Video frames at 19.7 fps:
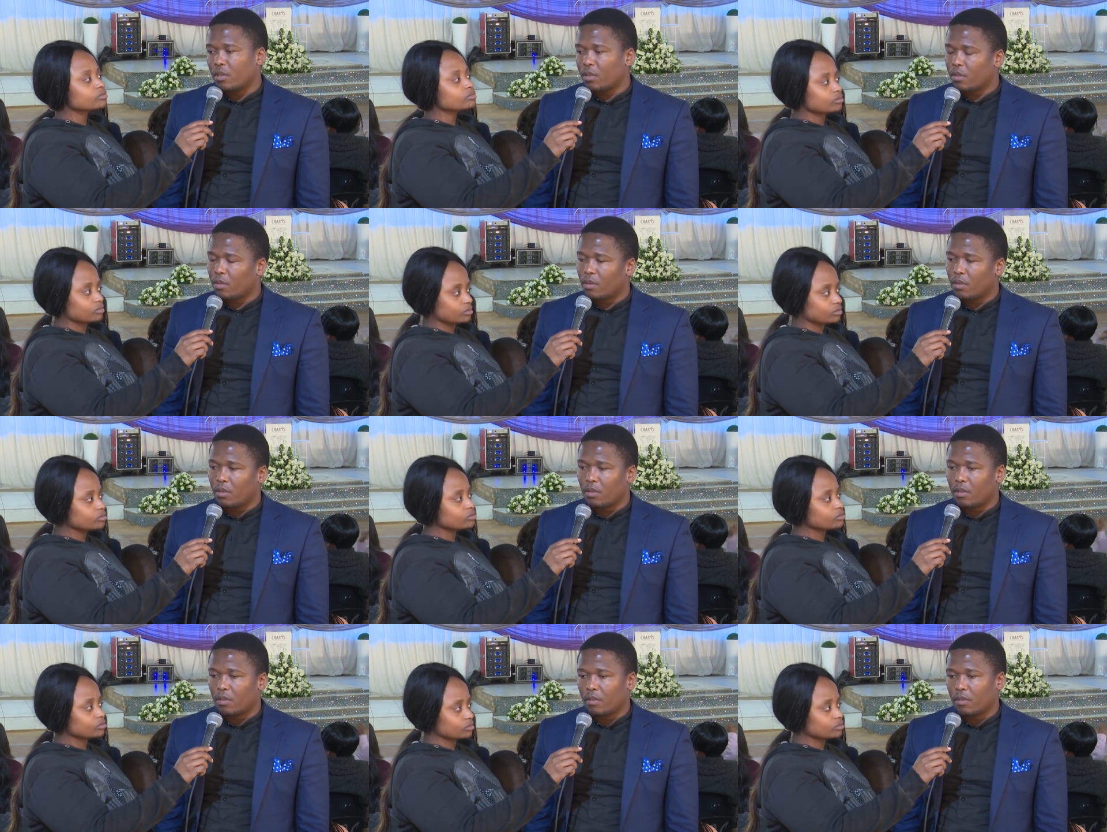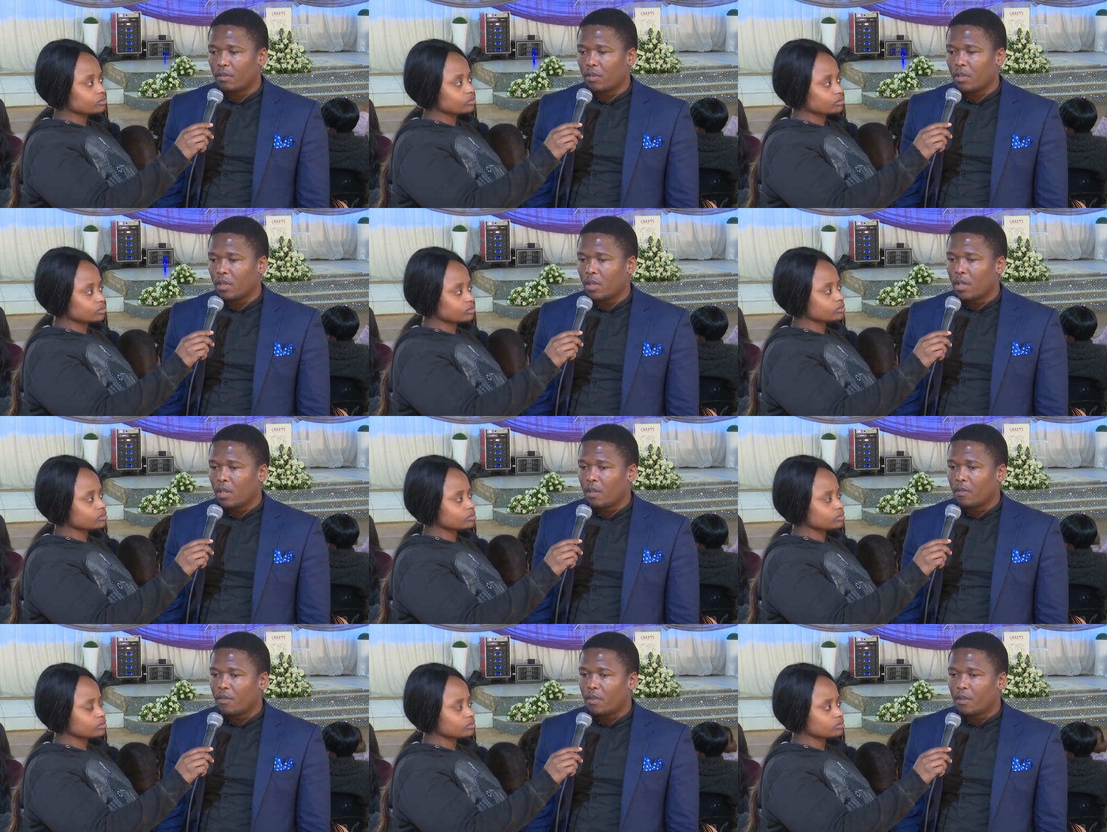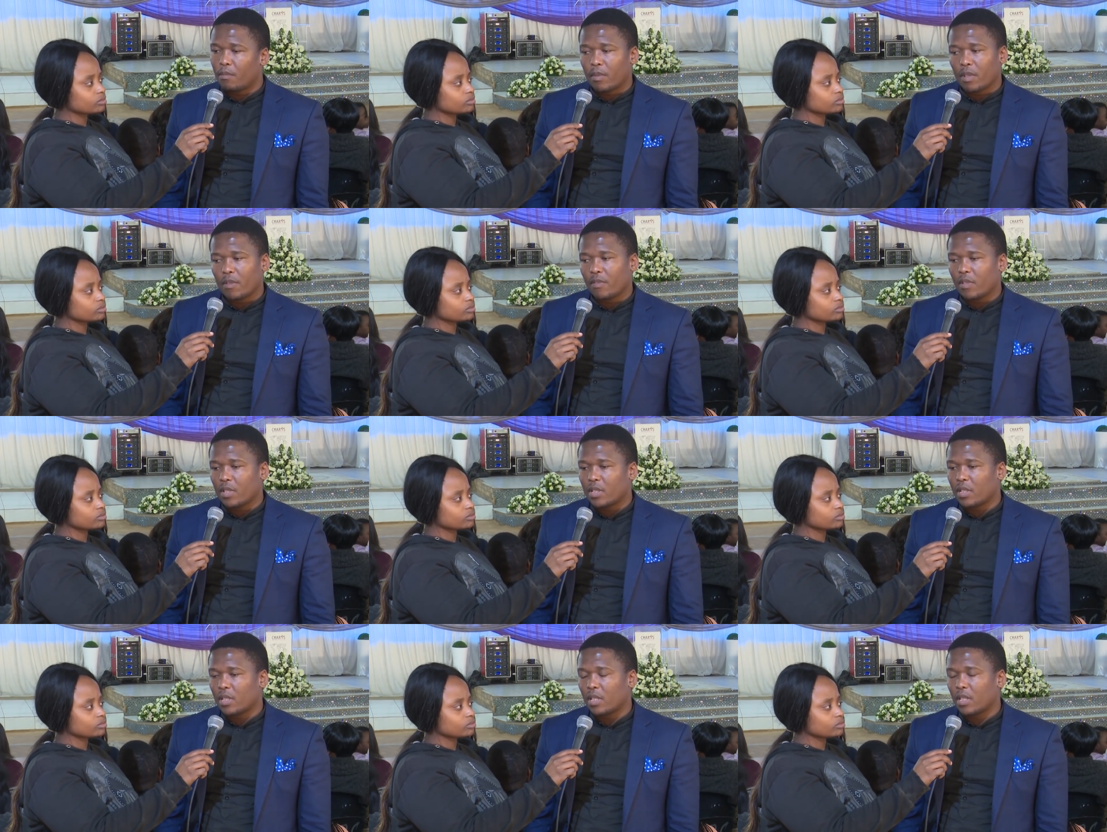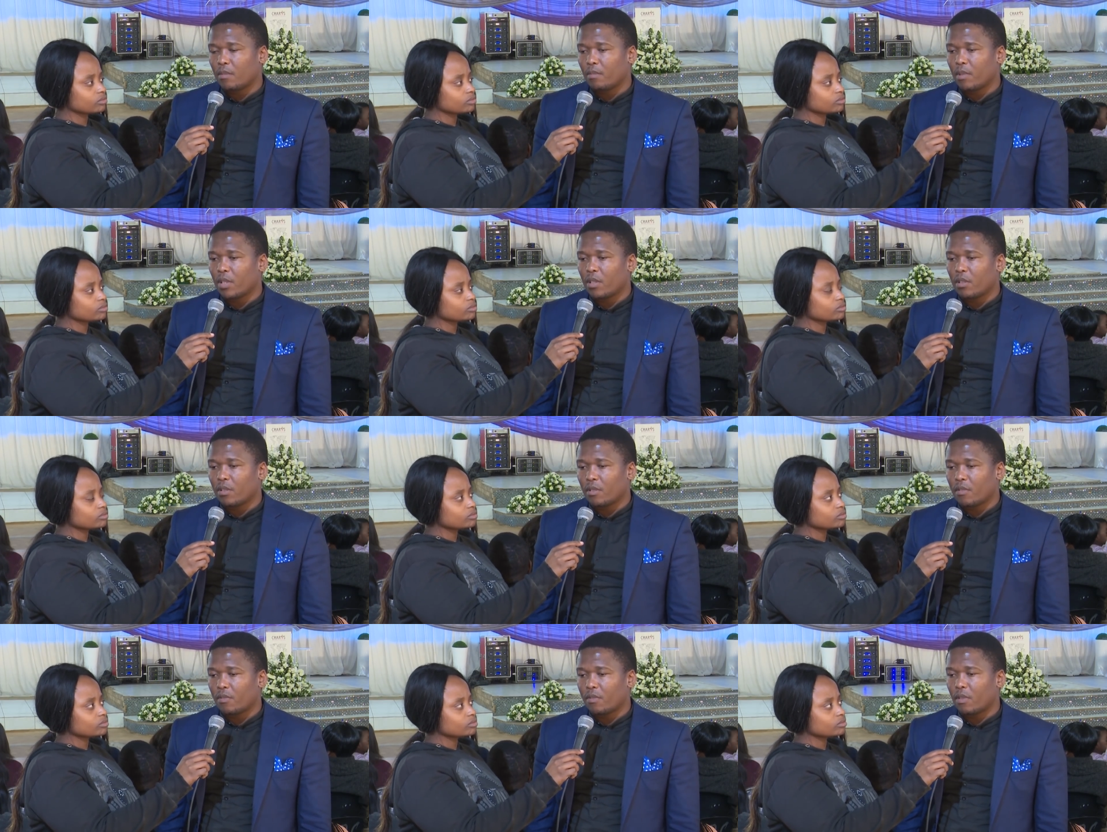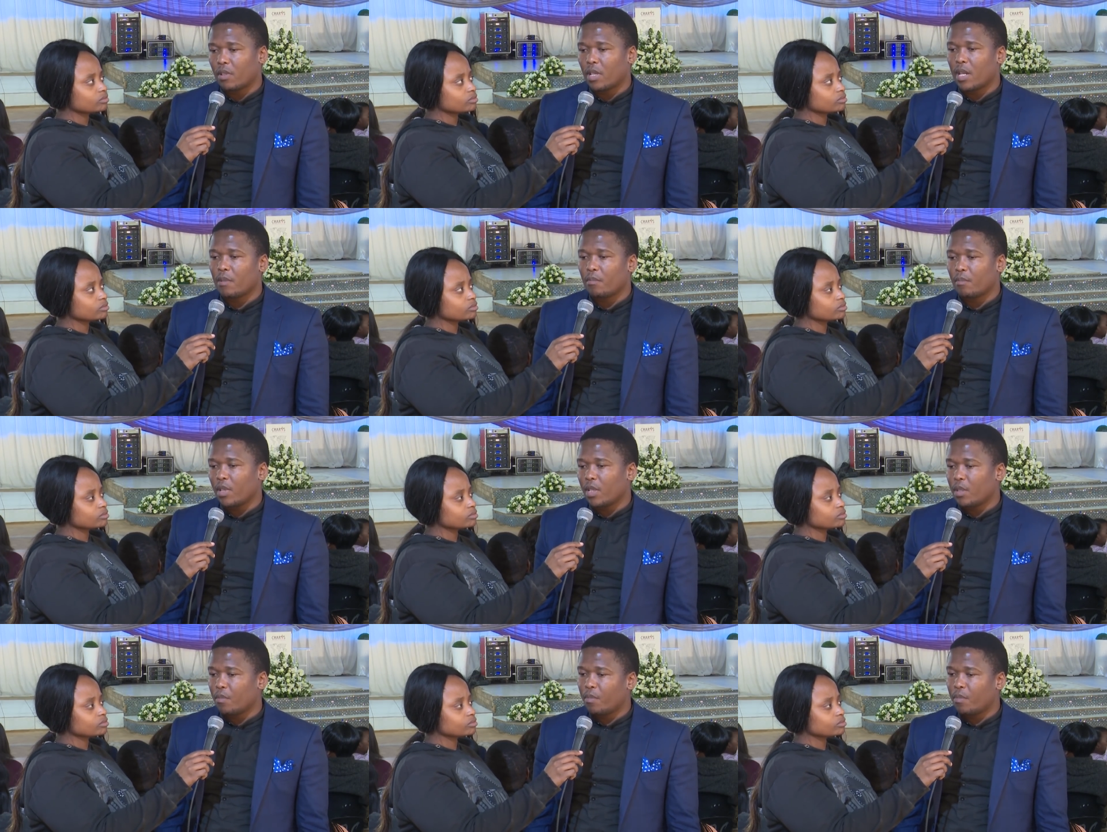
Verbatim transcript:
Speaker 1: through from every side because of uh, I met